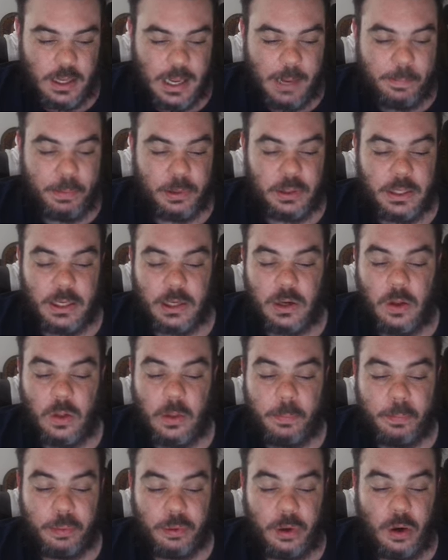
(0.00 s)
A political
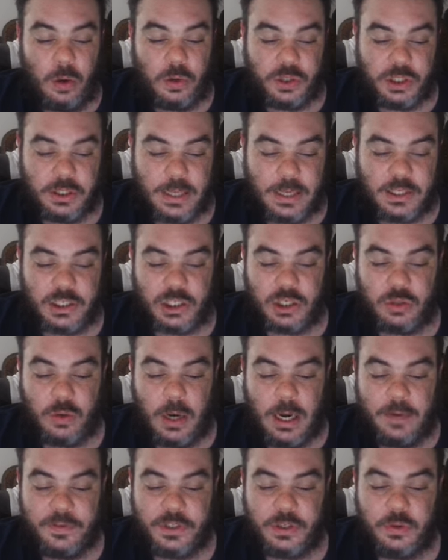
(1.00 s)
approach that
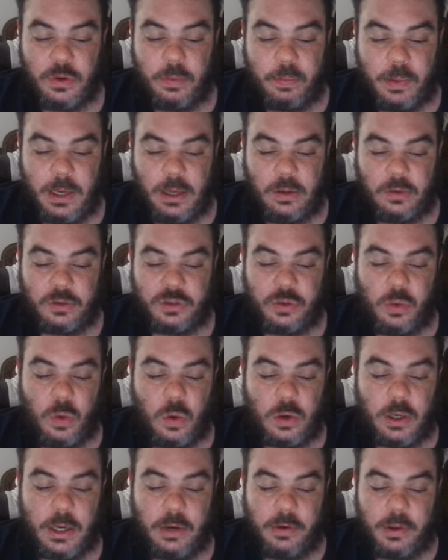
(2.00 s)
strives to appeal to
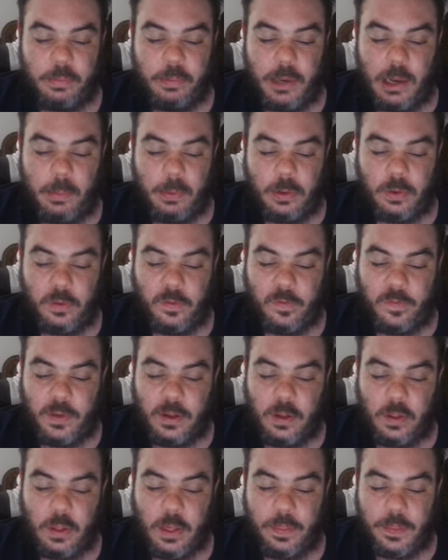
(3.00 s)
ordinary people who
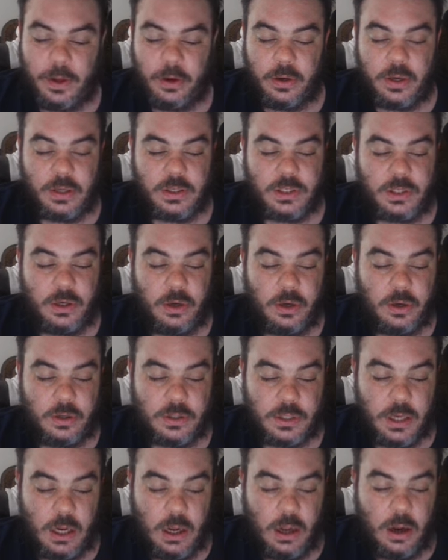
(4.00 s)
feel that their
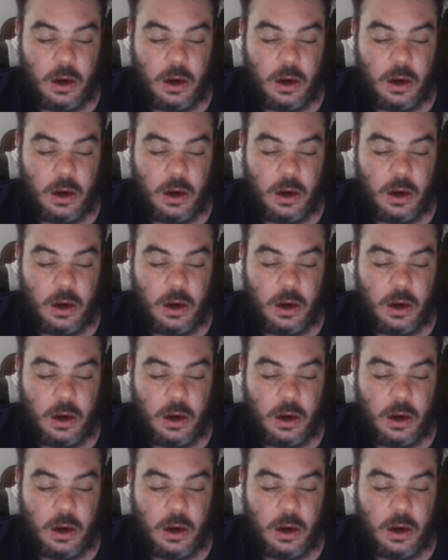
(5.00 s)
concerns